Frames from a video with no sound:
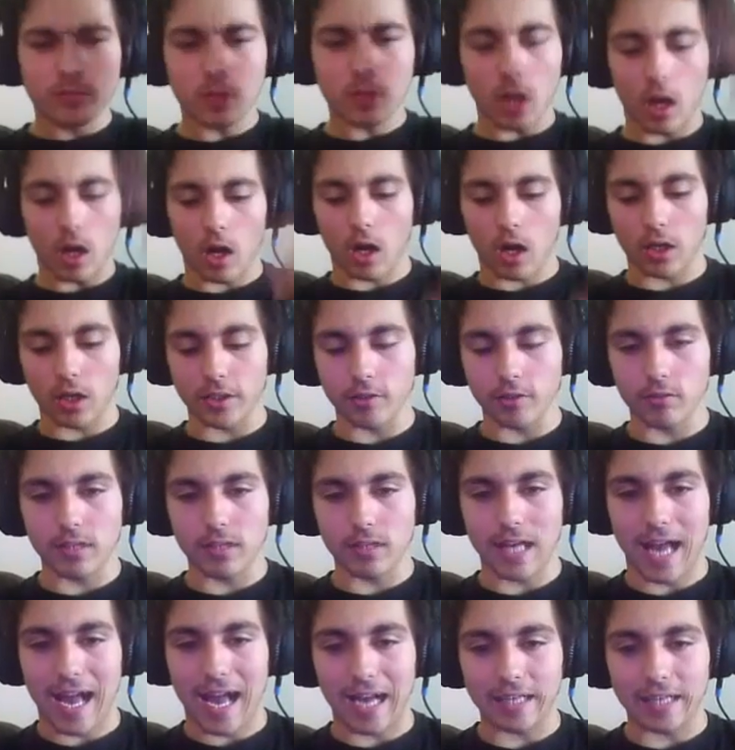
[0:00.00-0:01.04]
Oh, you
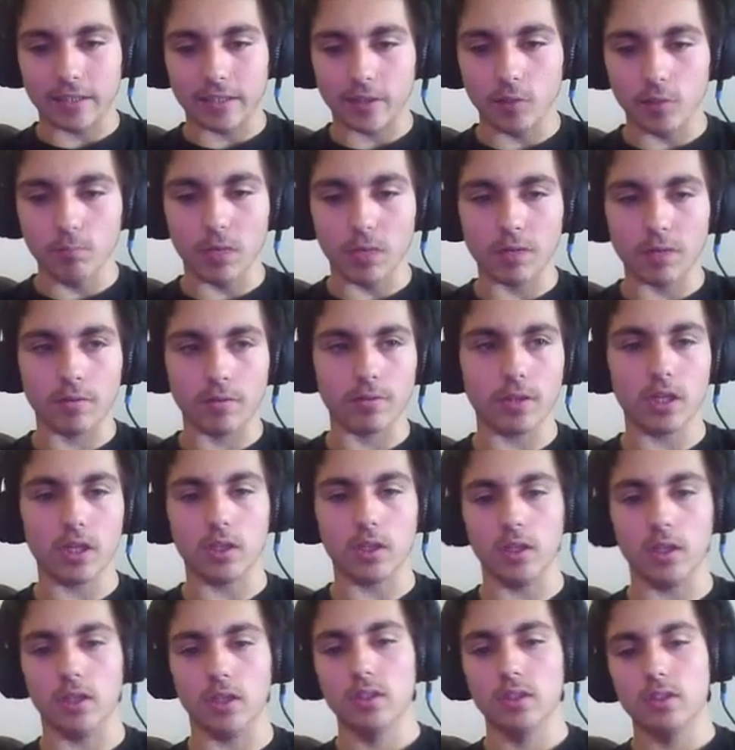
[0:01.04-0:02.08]
lag, you
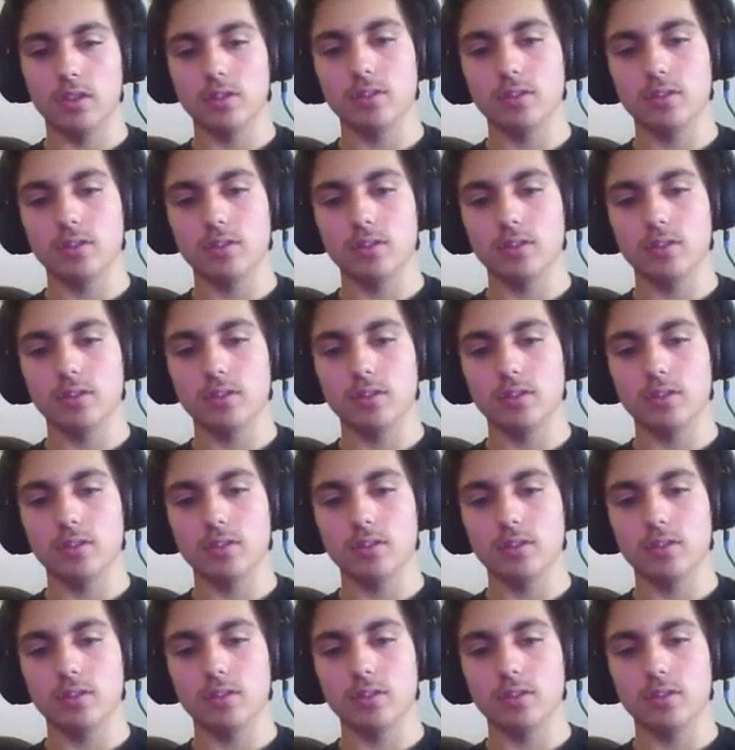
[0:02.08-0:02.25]
motherfucker.